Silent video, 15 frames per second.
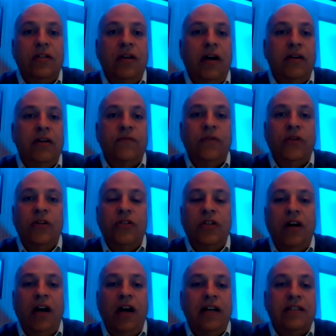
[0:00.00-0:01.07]
August 1st
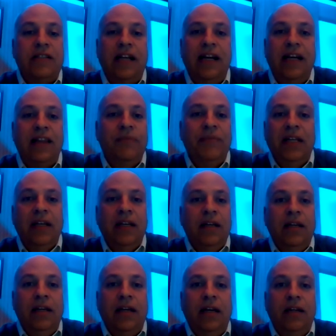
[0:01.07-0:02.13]
and August 8th,
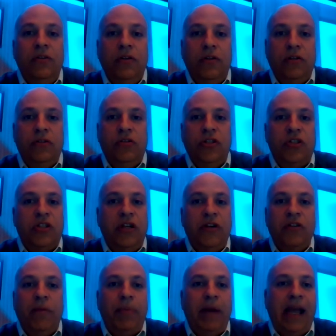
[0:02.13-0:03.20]
and you could just
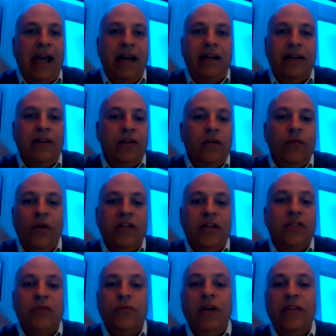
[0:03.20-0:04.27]
hear the panic in their
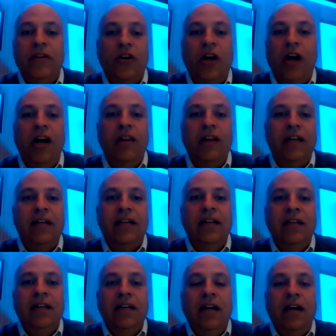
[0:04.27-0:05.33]
voices when they're calling.
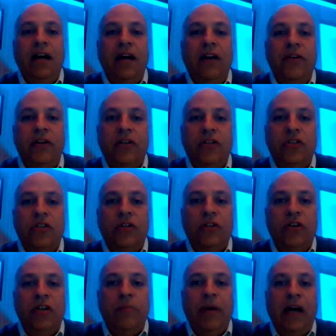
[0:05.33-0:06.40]
They're
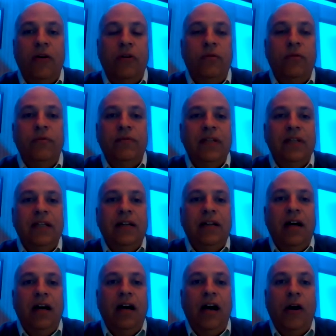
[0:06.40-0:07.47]
concerned about
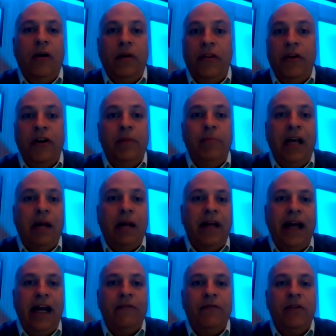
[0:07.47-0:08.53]
are they going to be able to
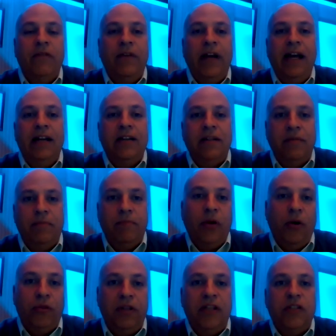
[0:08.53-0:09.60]
have their event, and
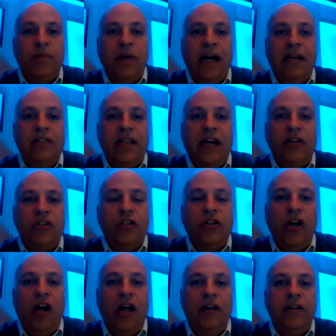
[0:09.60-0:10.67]
both these brides actually
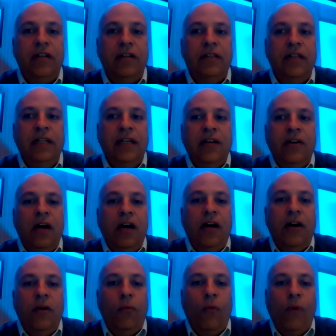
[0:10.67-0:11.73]
called and
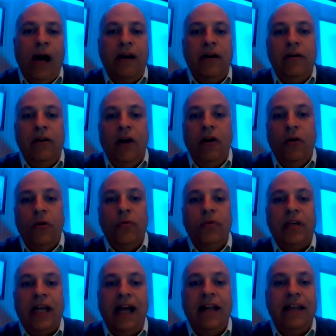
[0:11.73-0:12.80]
wanted to know,
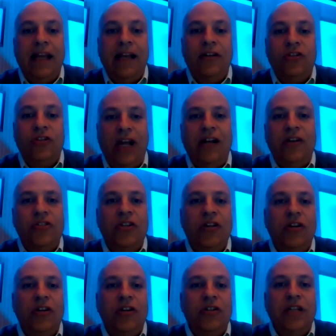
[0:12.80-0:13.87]
can they change
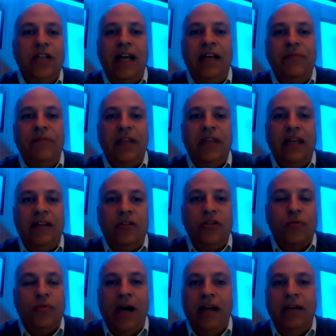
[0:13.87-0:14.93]
their date? They're
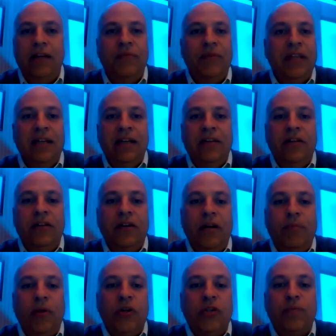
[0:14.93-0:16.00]
going to
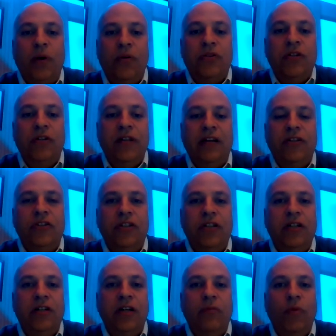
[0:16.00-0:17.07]
postpone till next
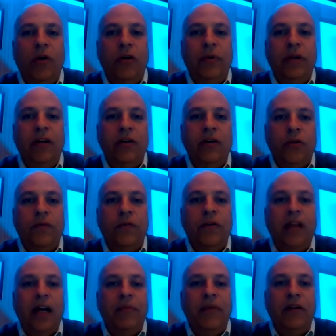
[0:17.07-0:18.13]
year, and what are we going to do for
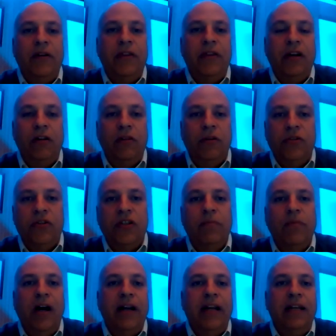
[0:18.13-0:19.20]
them? Are they going to lose their
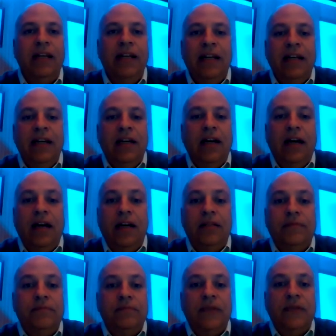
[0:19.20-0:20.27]
money?
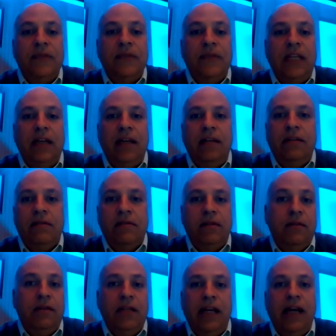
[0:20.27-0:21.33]
And
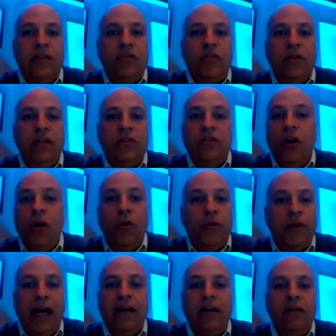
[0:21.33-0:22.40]
the answer is no, they're
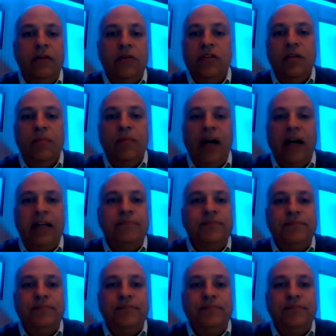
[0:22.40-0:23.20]
not going to lose their money.